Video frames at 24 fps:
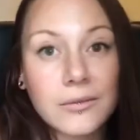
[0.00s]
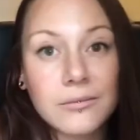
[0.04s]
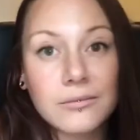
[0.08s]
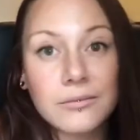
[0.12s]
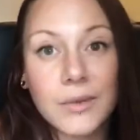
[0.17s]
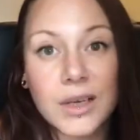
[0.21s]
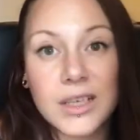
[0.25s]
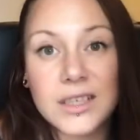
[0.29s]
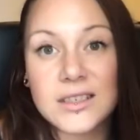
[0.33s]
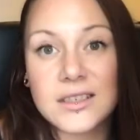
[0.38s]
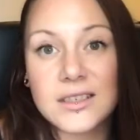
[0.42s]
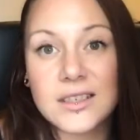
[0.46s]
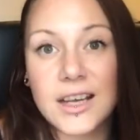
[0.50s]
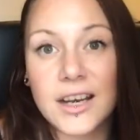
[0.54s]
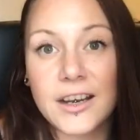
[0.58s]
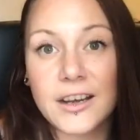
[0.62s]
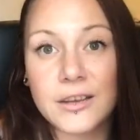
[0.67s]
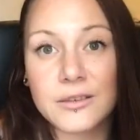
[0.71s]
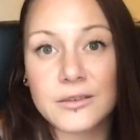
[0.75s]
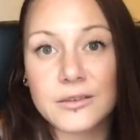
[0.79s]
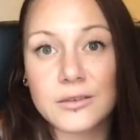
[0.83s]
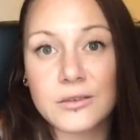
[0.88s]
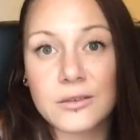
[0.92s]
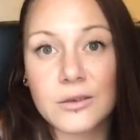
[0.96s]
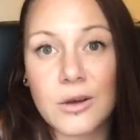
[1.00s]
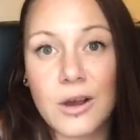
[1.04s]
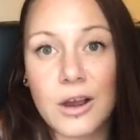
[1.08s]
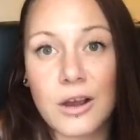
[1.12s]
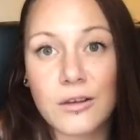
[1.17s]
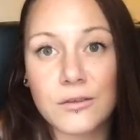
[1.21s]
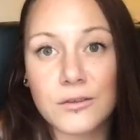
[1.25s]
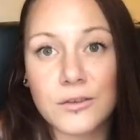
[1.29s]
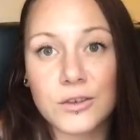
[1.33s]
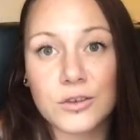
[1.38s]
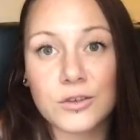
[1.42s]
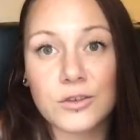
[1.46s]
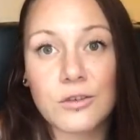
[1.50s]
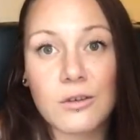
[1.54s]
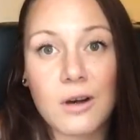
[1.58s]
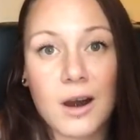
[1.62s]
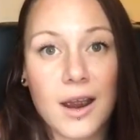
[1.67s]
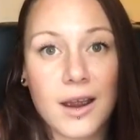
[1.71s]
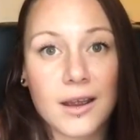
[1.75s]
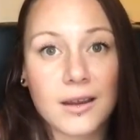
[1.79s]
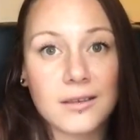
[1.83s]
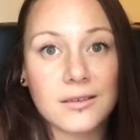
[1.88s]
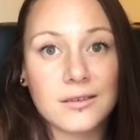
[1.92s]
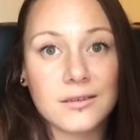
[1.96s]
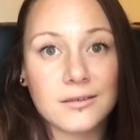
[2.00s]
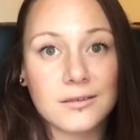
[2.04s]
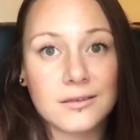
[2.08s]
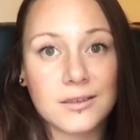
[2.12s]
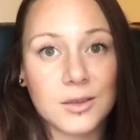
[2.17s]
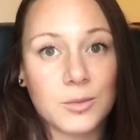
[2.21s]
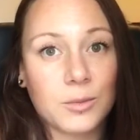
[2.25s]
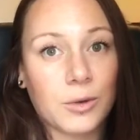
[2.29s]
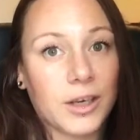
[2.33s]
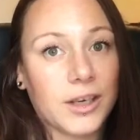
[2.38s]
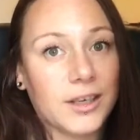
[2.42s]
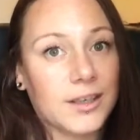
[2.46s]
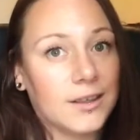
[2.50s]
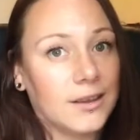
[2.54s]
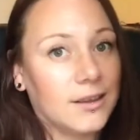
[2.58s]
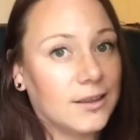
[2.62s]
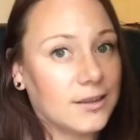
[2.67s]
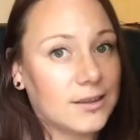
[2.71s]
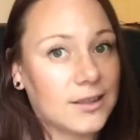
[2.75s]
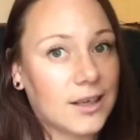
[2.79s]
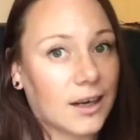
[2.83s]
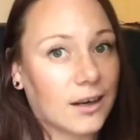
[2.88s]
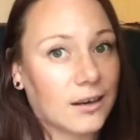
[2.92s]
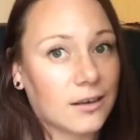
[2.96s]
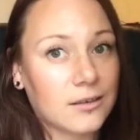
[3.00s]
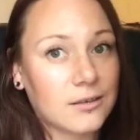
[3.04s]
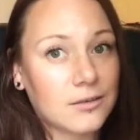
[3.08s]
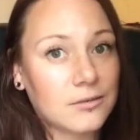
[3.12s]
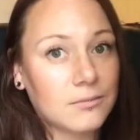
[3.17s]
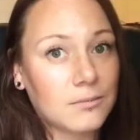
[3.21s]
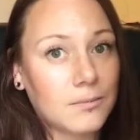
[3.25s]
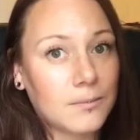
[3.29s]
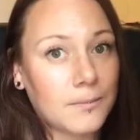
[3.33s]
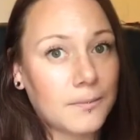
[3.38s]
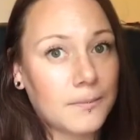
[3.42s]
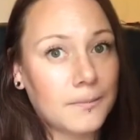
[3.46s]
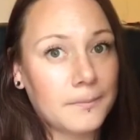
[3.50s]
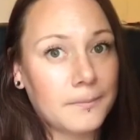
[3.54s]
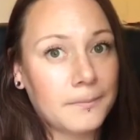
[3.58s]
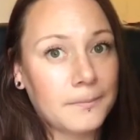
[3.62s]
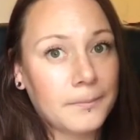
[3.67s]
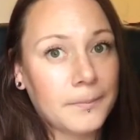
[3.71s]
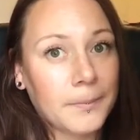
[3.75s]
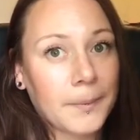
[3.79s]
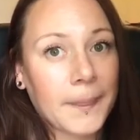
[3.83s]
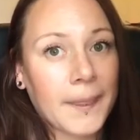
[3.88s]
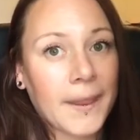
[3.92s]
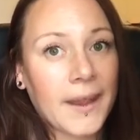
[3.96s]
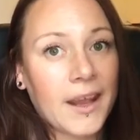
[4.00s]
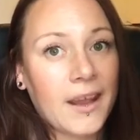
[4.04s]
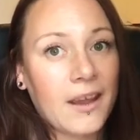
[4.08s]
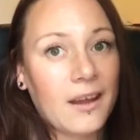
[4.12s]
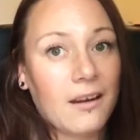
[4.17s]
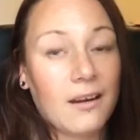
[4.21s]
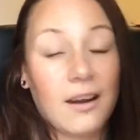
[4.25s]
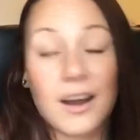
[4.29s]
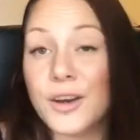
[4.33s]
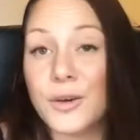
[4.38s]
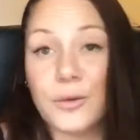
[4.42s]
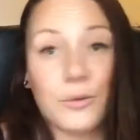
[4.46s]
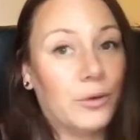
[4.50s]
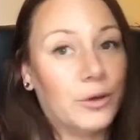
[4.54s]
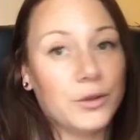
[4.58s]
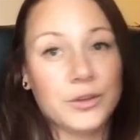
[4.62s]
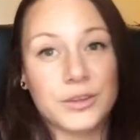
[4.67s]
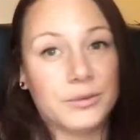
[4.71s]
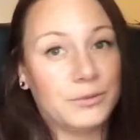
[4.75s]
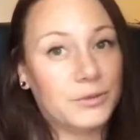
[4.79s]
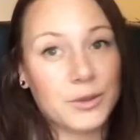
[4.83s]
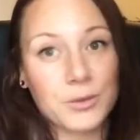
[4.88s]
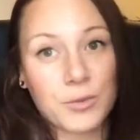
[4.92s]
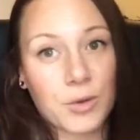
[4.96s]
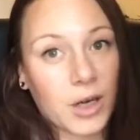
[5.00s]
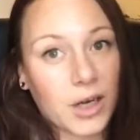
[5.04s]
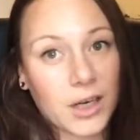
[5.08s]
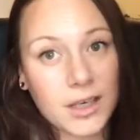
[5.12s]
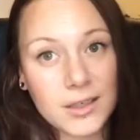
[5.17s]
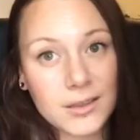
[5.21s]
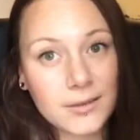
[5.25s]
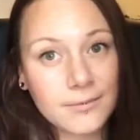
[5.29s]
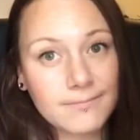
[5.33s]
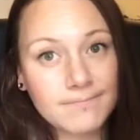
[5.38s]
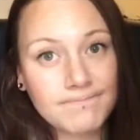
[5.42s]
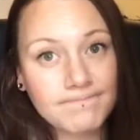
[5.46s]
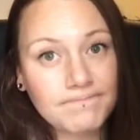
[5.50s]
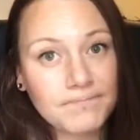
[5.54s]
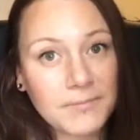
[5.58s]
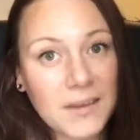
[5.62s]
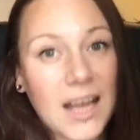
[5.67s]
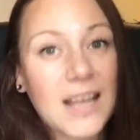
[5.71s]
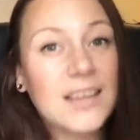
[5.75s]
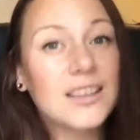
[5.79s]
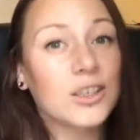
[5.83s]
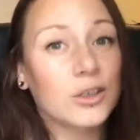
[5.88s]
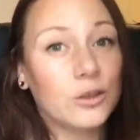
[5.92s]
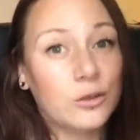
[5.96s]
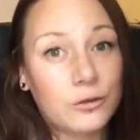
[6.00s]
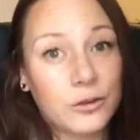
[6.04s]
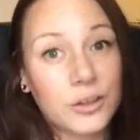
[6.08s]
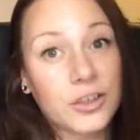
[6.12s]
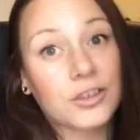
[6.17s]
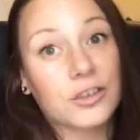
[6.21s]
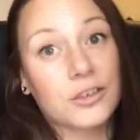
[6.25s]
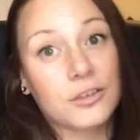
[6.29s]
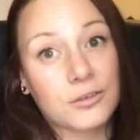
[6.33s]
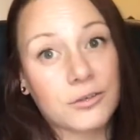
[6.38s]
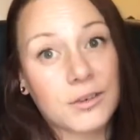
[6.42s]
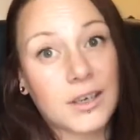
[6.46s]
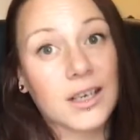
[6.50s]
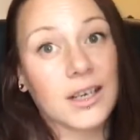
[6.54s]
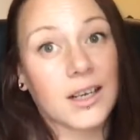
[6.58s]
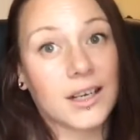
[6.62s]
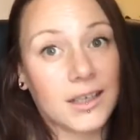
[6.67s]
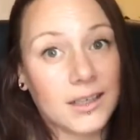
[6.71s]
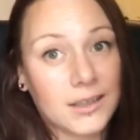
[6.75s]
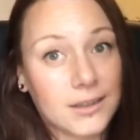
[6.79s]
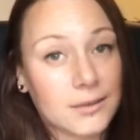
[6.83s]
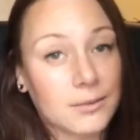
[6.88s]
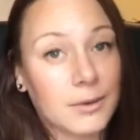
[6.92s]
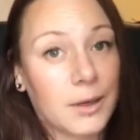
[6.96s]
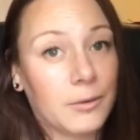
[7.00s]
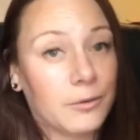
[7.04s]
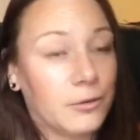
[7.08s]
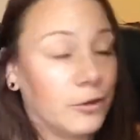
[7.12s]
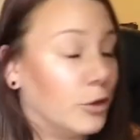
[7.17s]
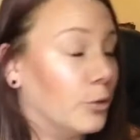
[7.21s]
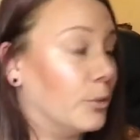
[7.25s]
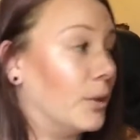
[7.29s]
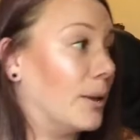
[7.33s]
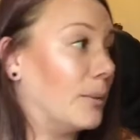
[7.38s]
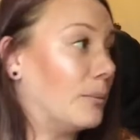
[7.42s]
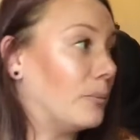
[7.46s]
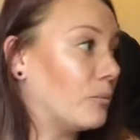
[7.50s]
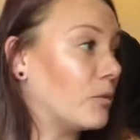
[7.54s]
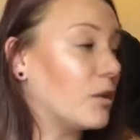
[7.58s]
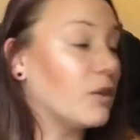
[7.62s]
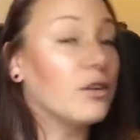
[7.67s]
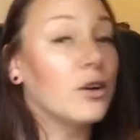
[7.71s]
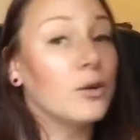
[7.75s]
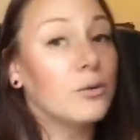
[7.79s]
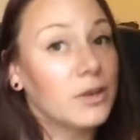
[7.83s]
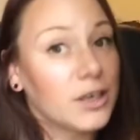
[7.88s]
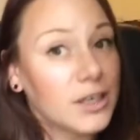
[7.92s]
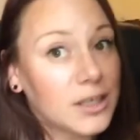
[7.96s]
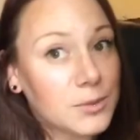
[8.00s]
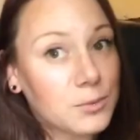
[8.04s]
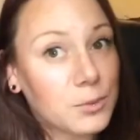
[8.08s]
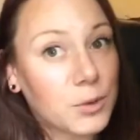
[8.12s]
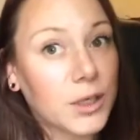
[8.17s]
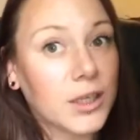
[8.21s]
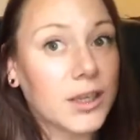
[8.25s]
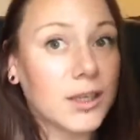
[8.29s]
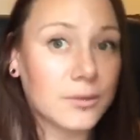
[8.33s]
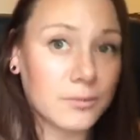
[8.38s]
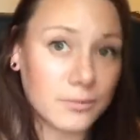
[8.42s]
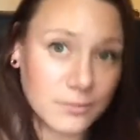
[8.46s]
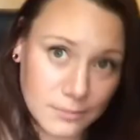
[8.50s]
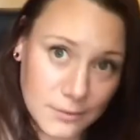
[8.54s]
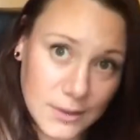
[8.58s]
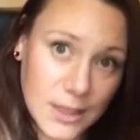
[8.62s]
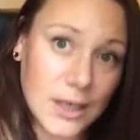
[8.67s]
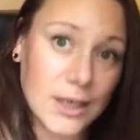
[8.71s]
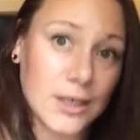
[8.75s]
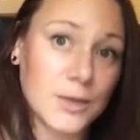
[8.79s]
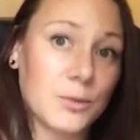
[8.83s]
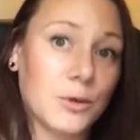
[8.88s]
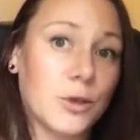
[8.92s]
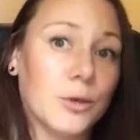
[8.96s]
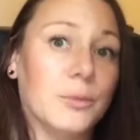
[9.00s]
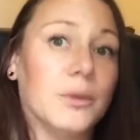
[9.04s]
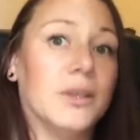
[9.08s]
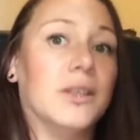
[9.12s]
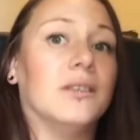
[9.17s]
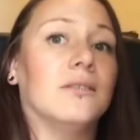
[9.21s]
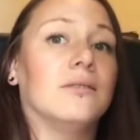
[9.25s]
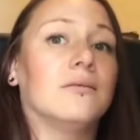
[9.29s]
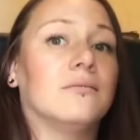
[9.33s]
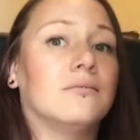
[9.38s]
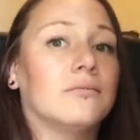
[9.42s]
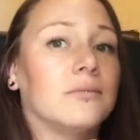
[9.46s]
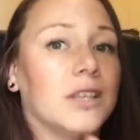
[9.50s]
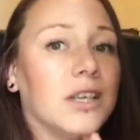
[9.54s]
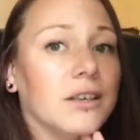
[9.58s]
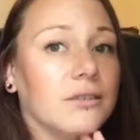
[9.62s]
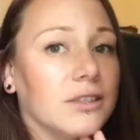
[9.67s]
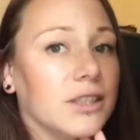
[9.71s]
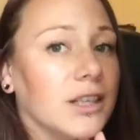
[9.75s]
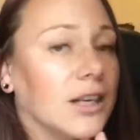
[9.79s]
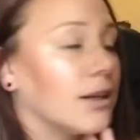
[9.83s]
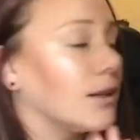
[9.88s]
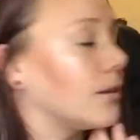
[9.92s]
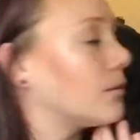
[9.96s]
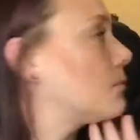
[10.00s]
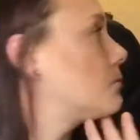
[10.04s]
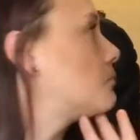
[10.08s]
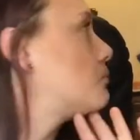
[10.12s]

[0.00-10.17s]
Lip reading: My Danios quite often try to breed in this tank. I don't want them to breed. And the goldfish goes around and cleans them up for me. If I wanted to breed them, then I'd put them in the other tank.